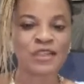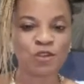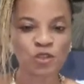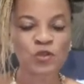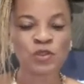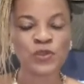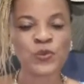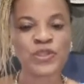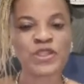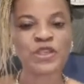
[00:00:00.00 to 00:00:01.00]
Not only
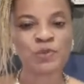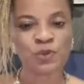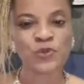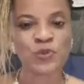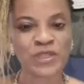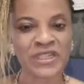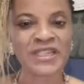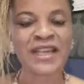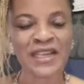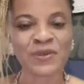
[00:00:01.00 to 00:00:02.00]
we, but we
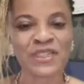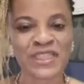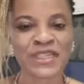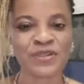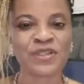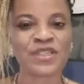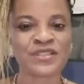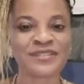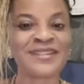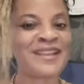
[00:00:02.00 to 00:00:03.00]
and our
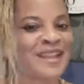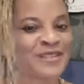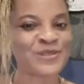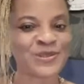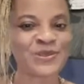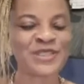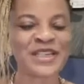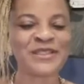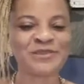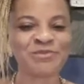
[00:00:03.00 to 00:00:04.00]
generation, and so shall
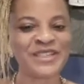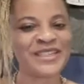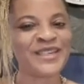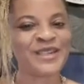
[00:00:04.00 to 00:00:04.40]
it be.